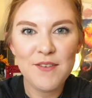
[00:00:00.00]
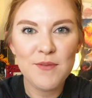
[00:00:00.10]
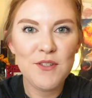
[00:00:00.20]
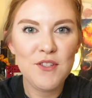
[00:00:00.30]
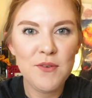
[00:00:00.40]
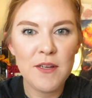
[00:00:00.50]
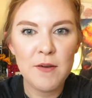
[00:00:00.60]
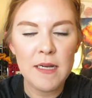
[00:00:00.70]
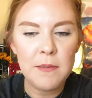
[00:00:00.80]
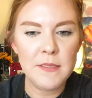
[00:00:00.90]
so I'm just doing a
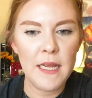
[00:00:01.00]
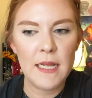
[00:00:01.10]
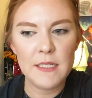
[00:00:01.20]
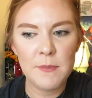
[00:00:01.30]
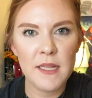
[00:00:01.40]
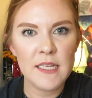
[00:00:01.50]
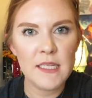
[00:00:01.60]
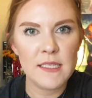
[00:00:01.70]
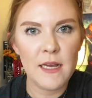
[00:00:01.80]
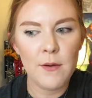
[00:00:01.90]
quick update. It's been like
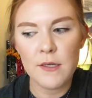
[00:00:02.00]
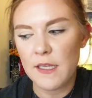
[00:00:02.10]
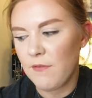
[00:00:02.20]
6 hours.